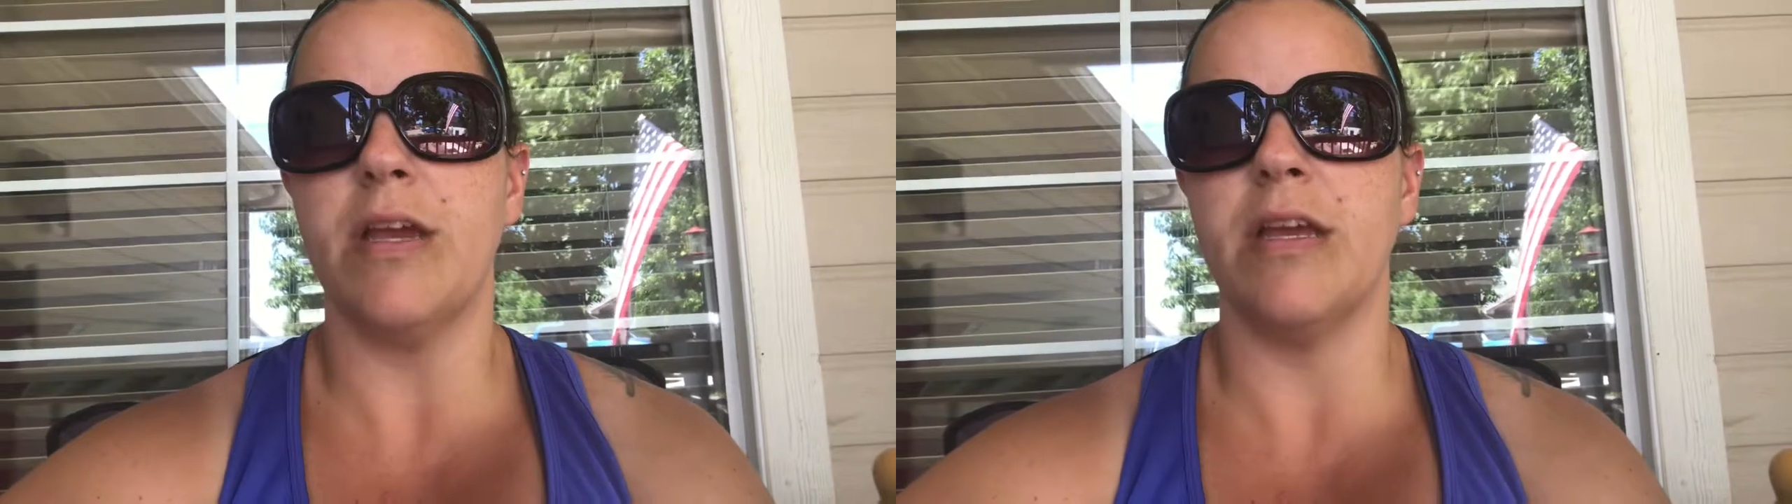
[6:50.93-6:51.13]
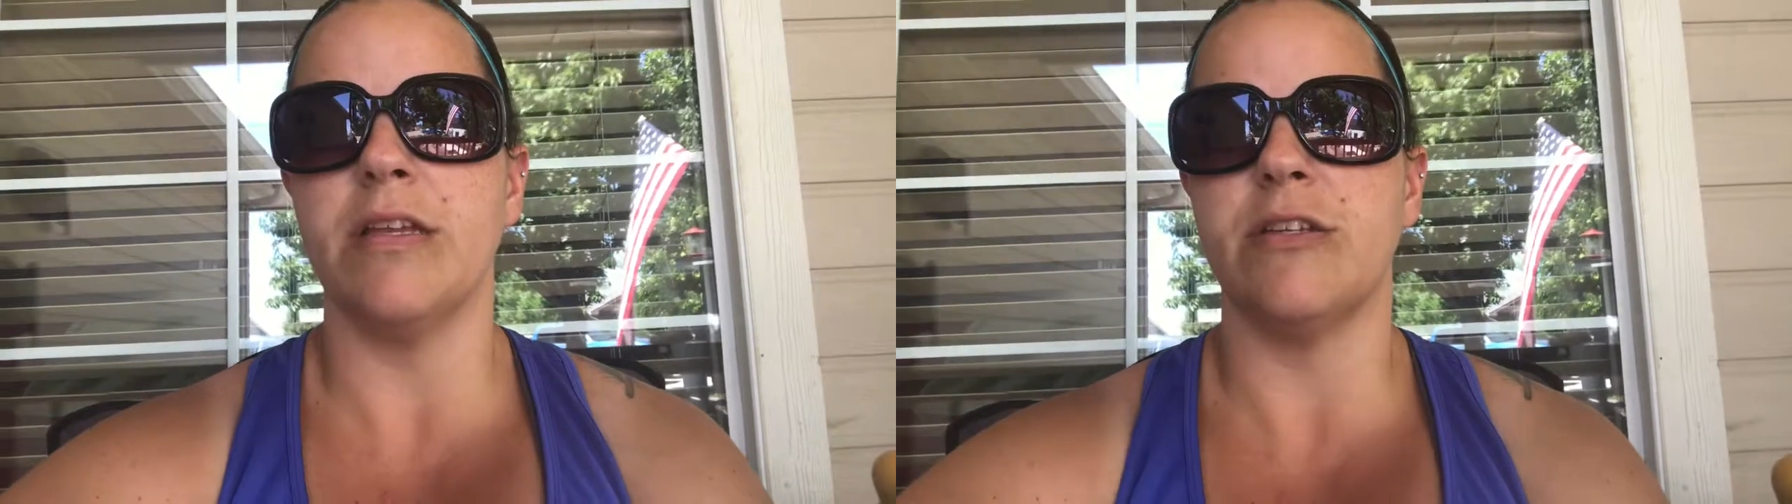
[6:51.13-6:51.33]

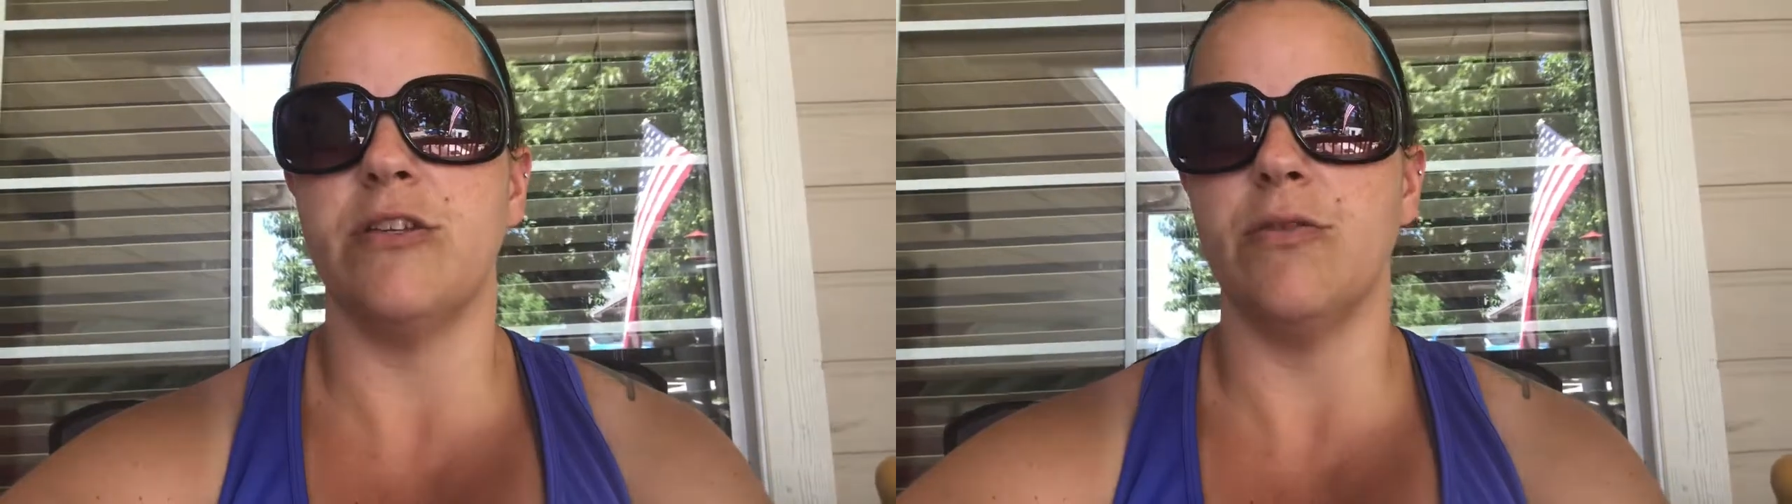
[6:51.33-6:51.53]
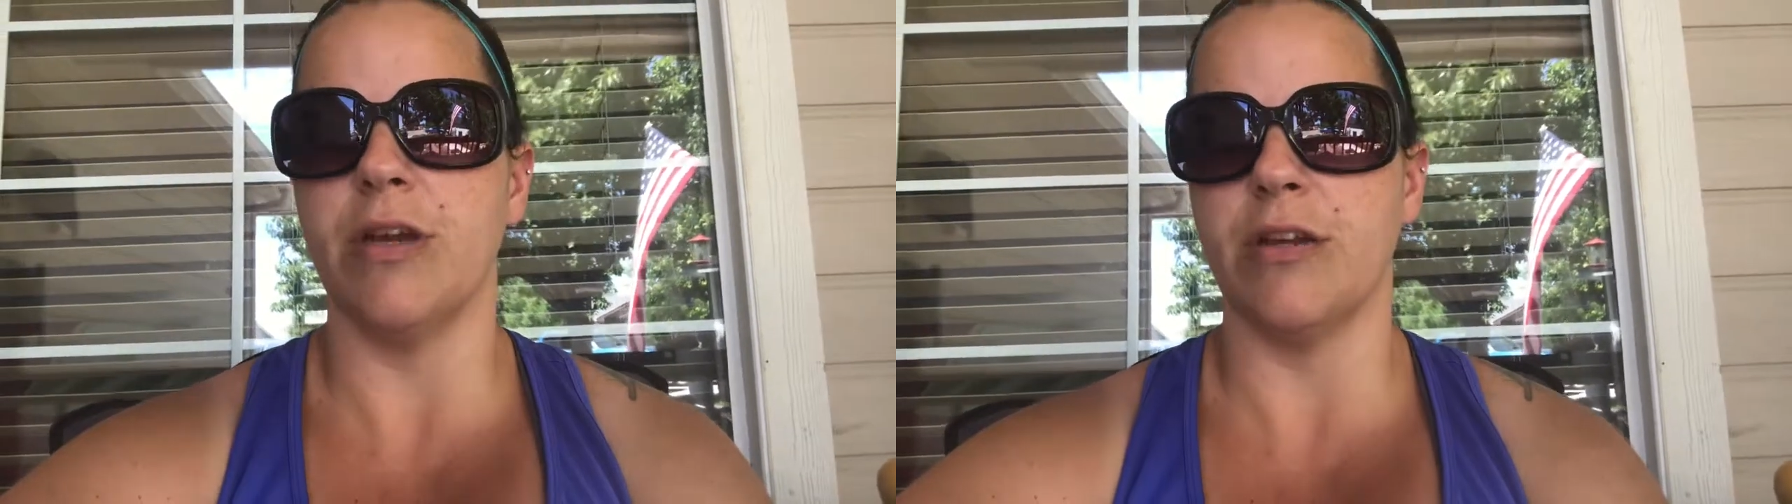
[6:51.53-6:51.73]
is
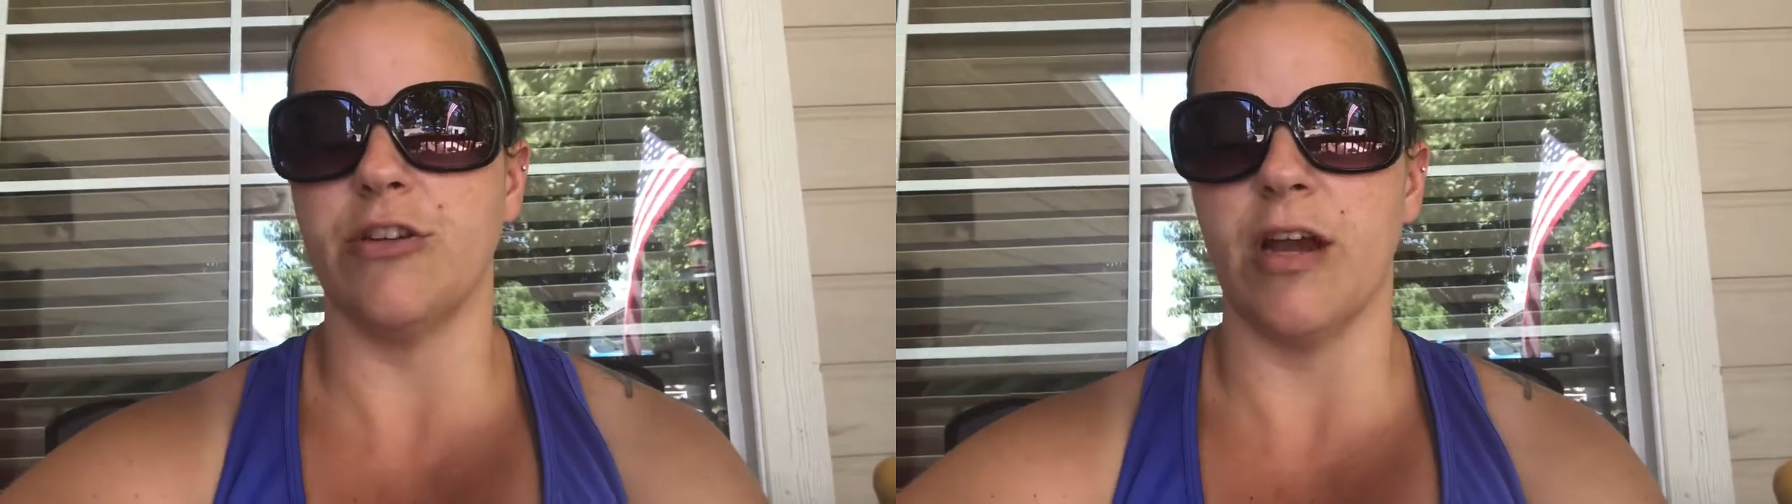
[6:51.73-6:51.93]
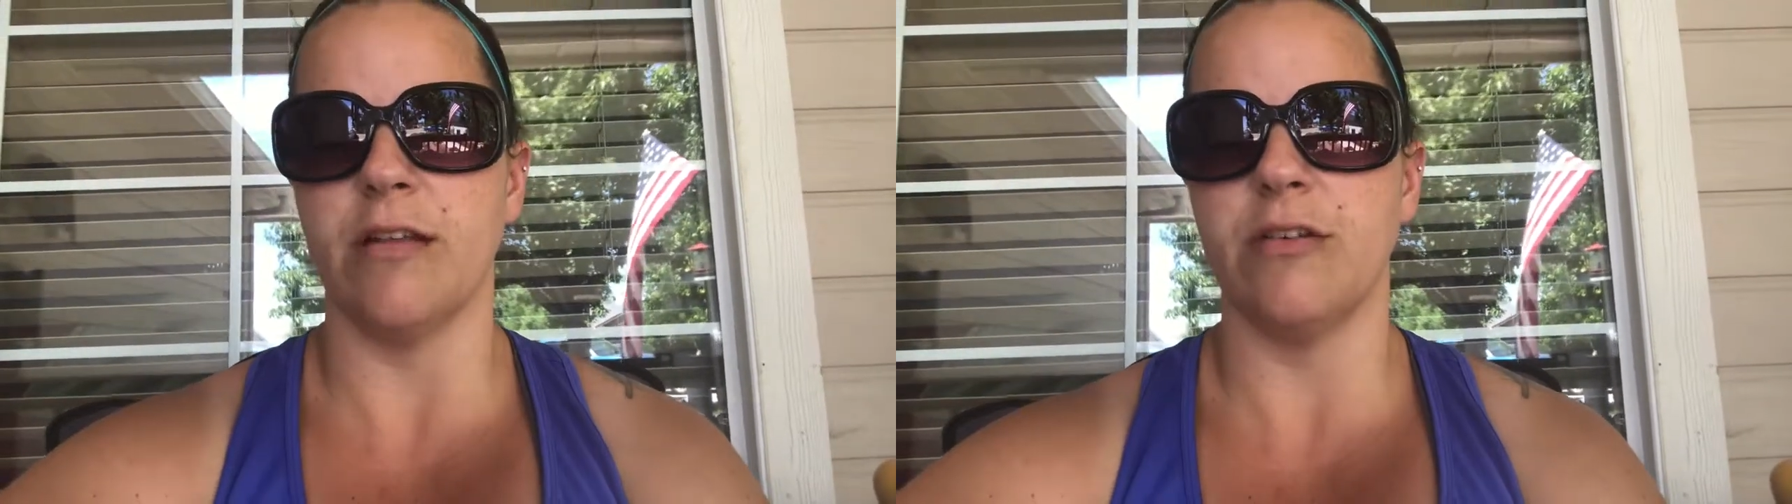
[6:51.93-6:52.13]
doing a
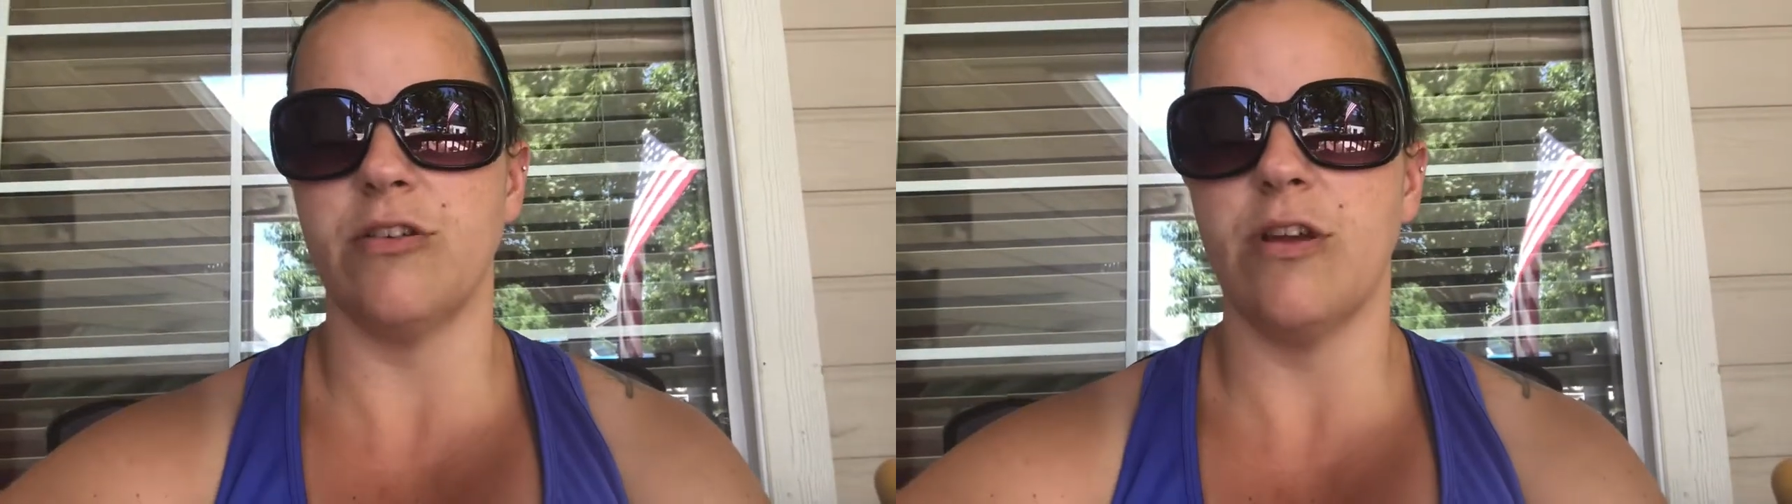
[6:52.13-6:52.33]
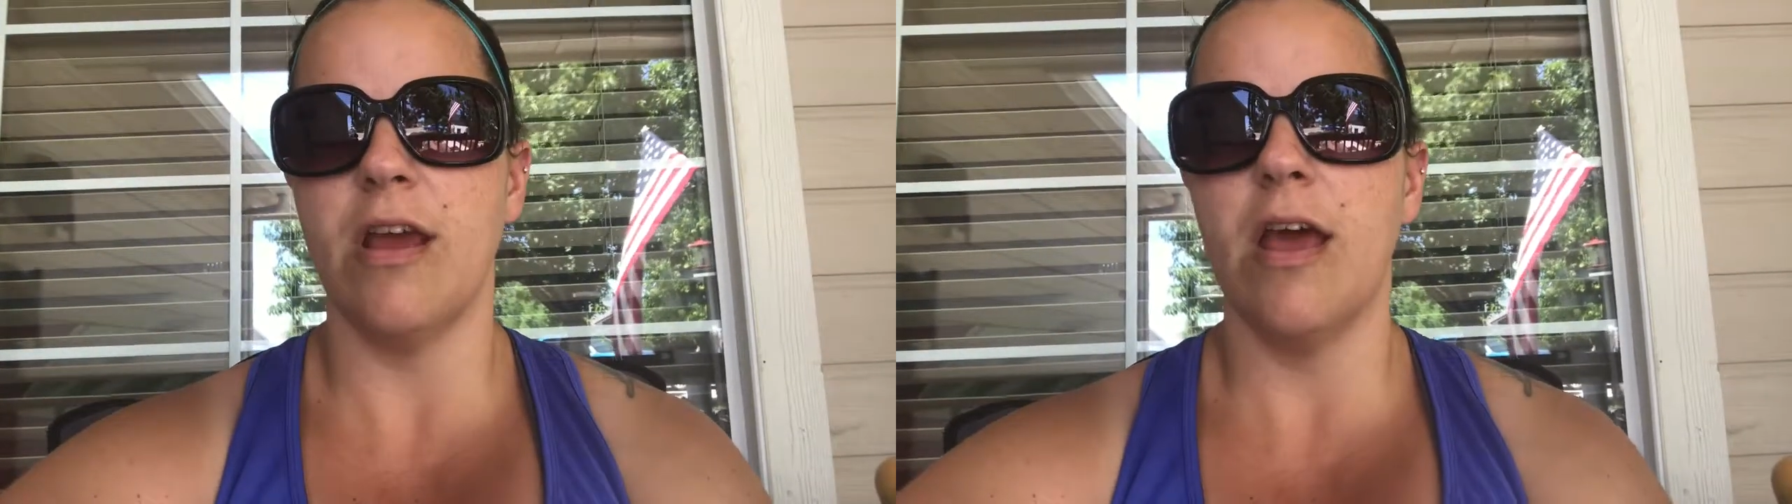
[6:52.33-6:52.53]
challenge.